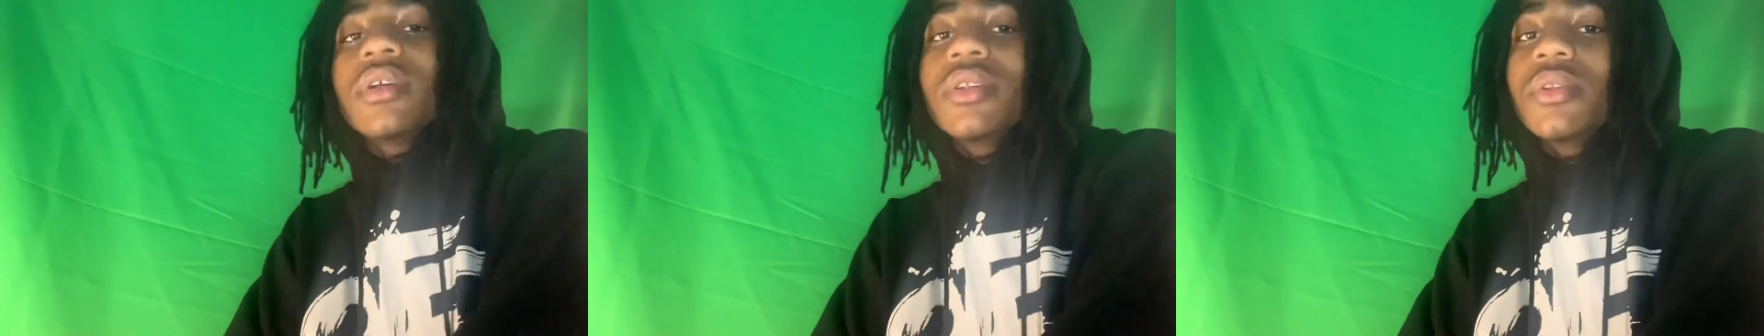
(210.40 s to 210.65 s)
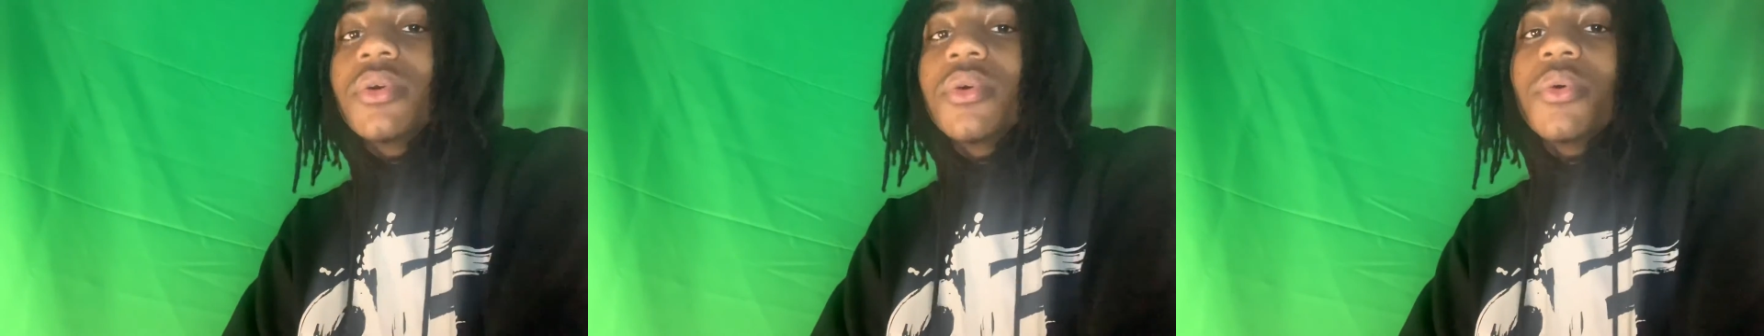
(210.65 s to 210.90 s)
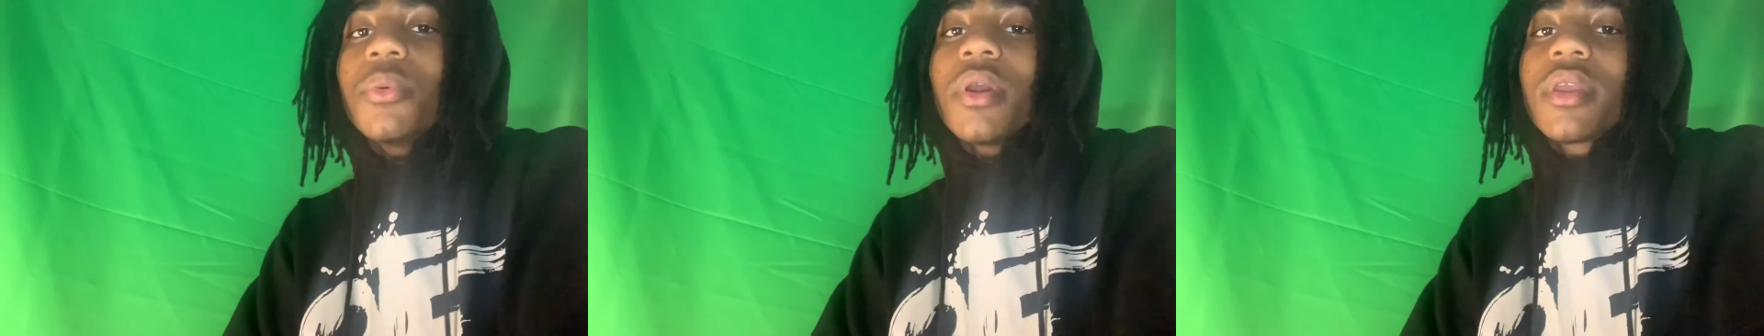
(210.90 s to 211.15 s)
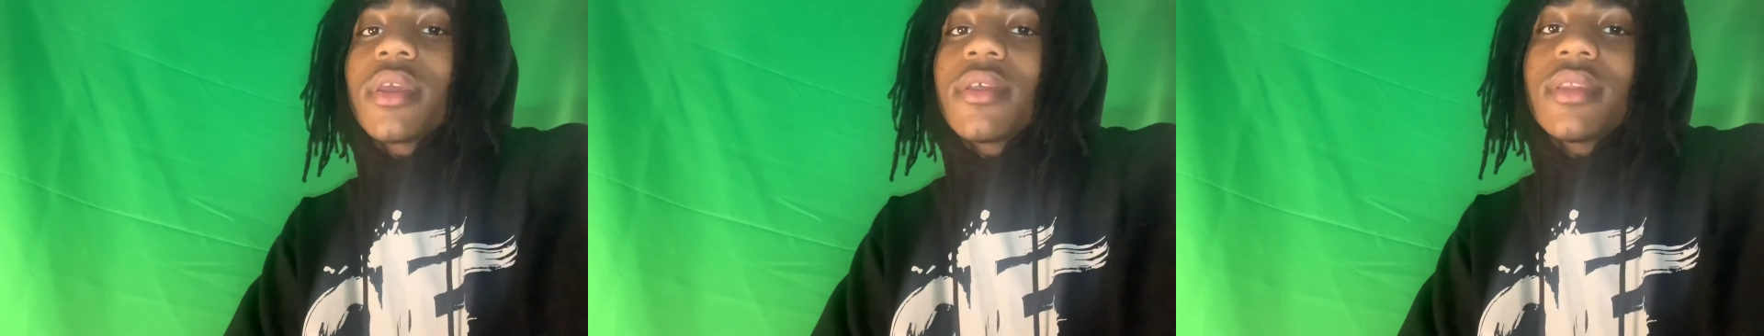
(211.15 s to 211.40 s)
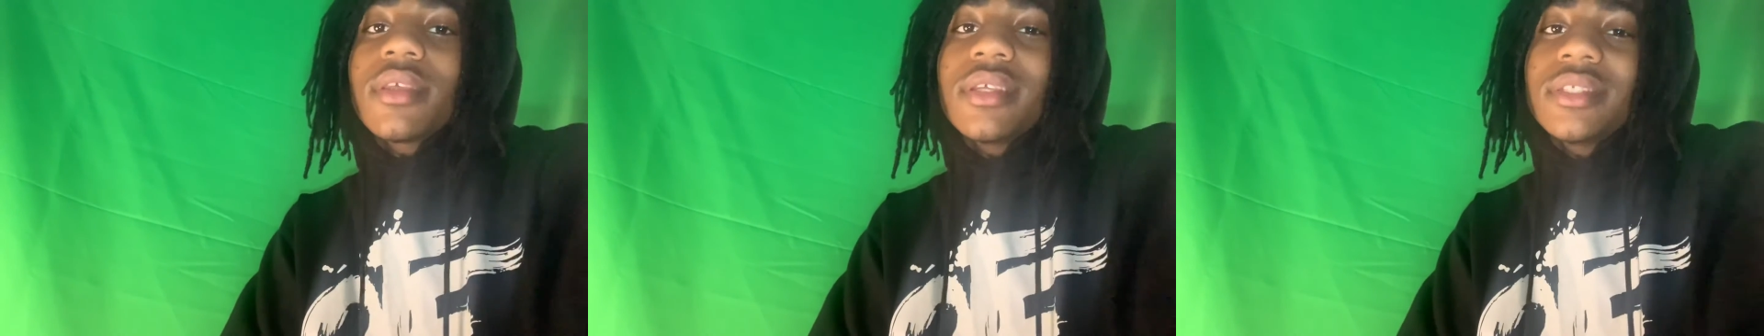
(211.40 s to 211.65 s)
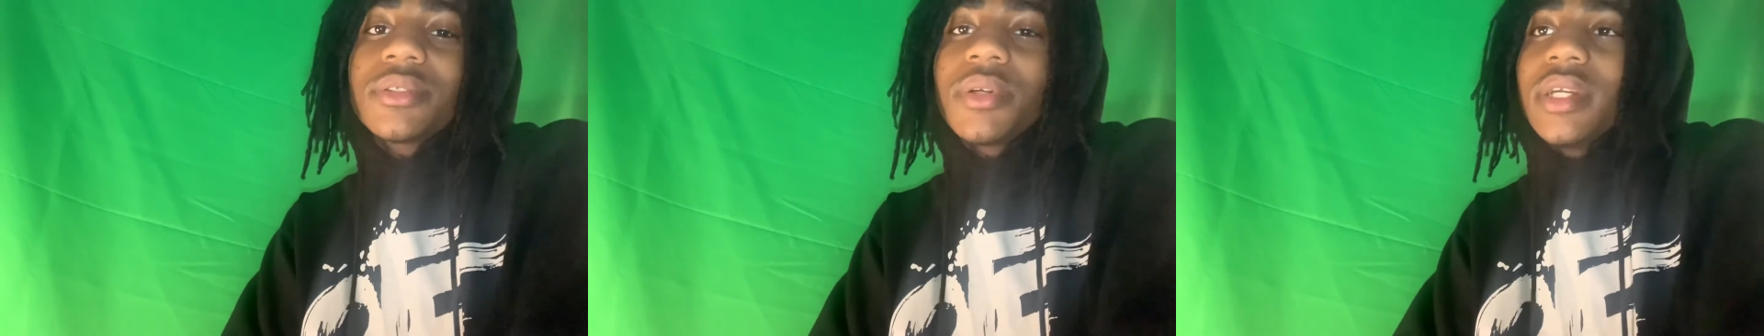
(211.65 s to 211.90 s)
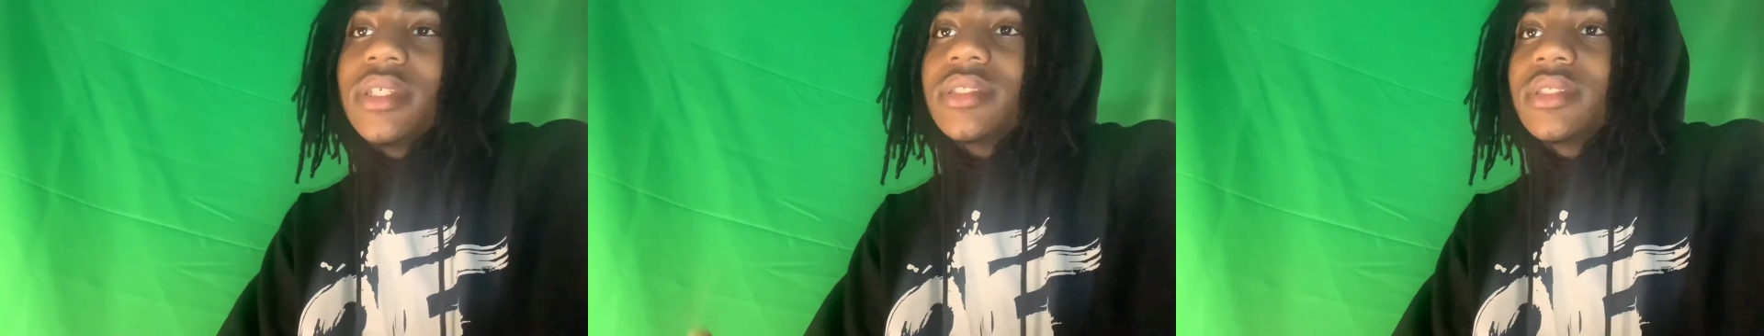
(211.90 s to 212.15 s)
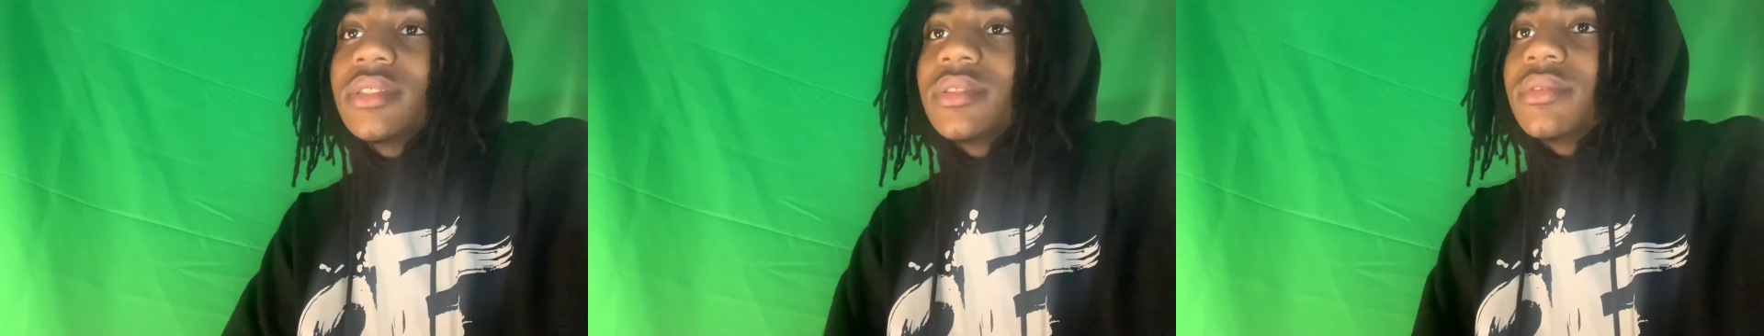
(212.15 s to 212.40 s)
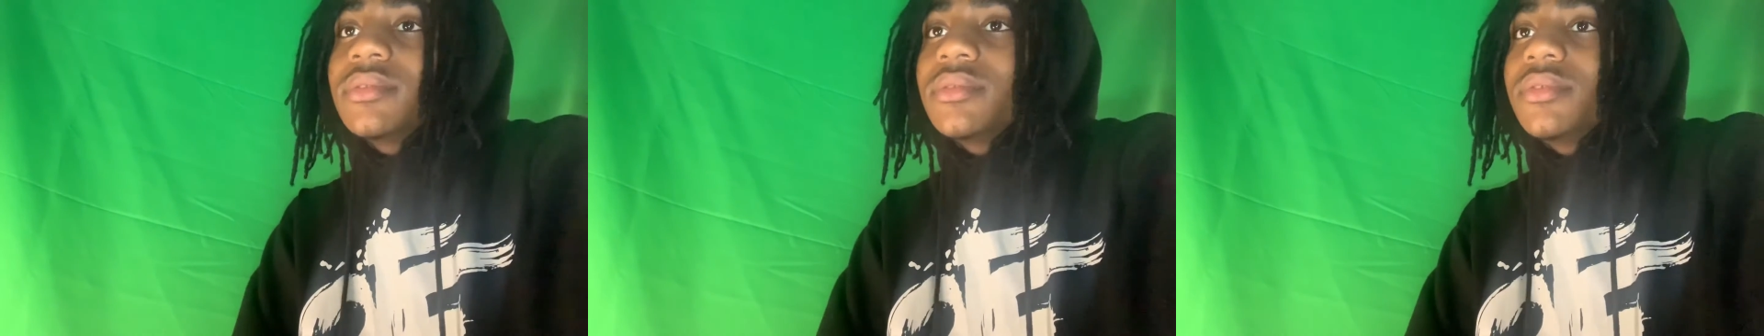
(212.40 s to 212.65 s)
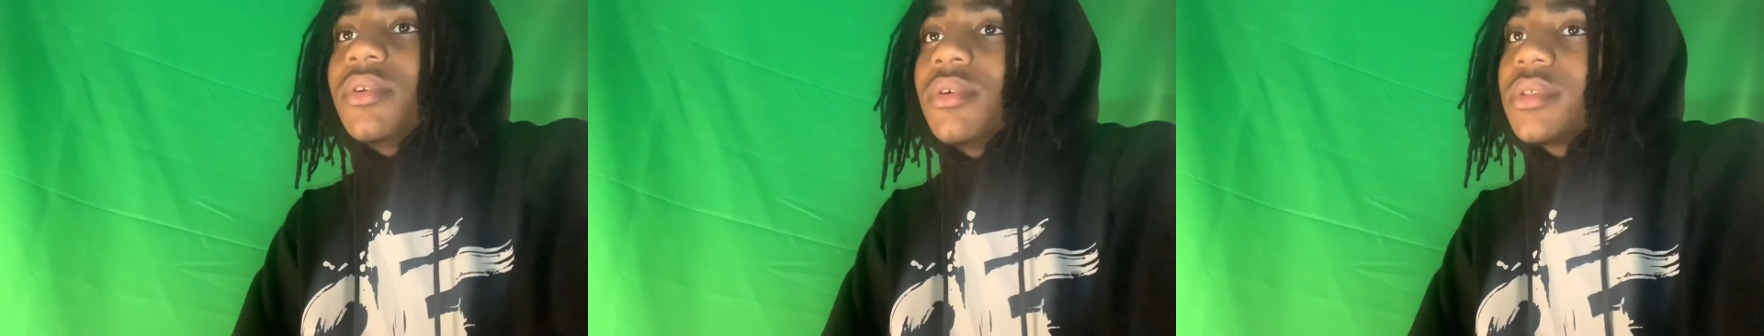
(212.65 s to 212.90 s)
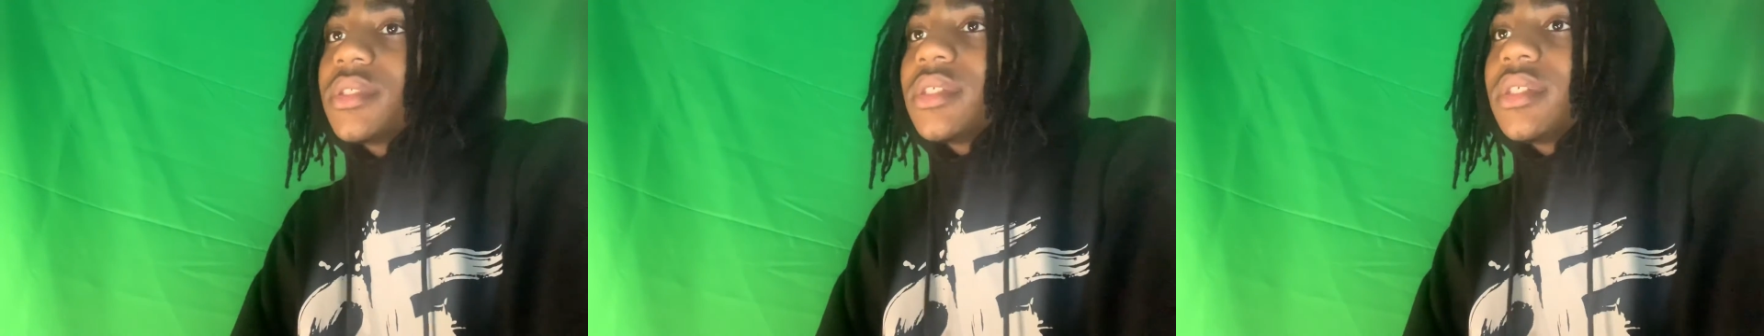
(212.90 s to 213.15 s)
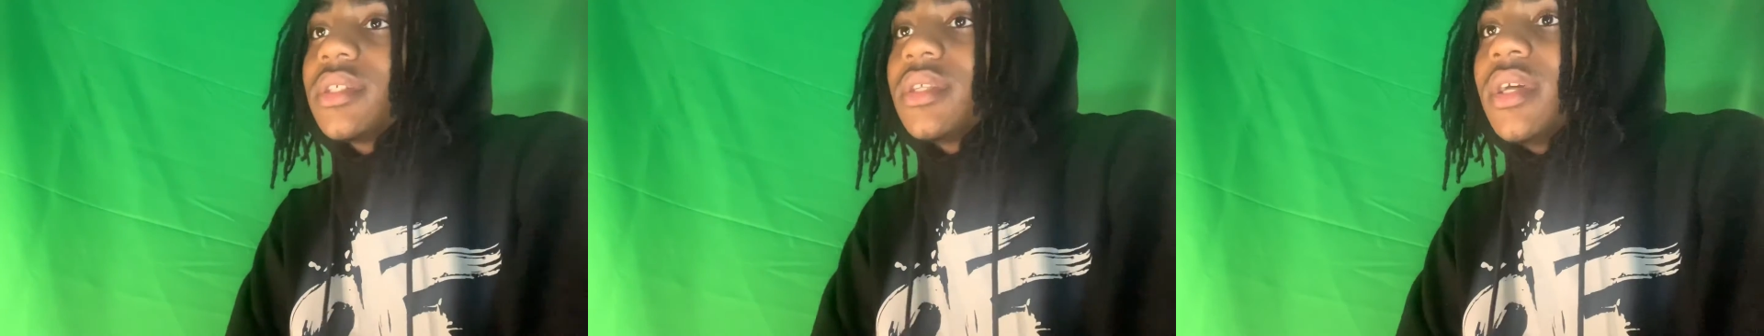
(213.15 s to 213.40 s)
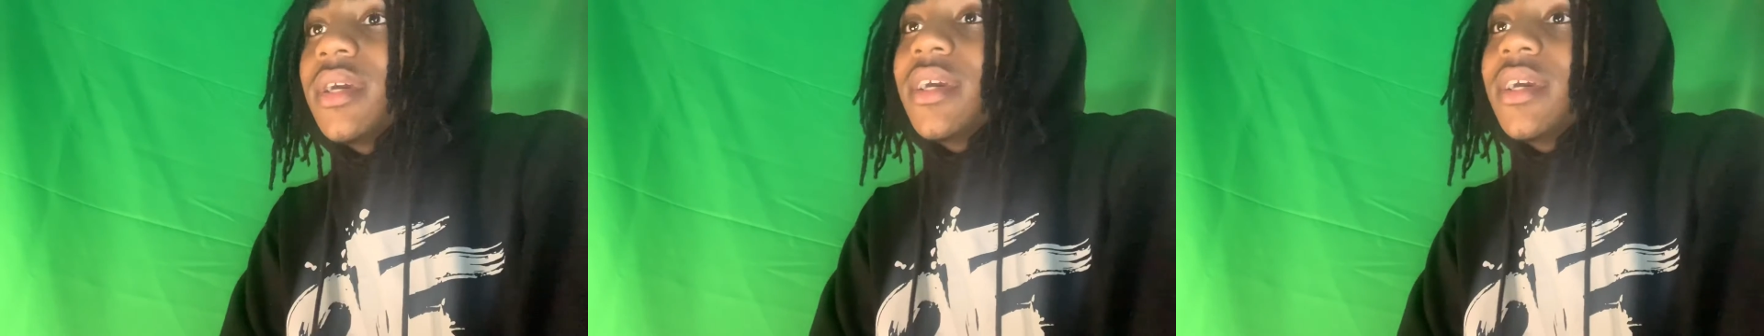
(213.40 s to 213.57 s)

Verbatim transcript: dude, work ethic is crazy. You know what I'm saying?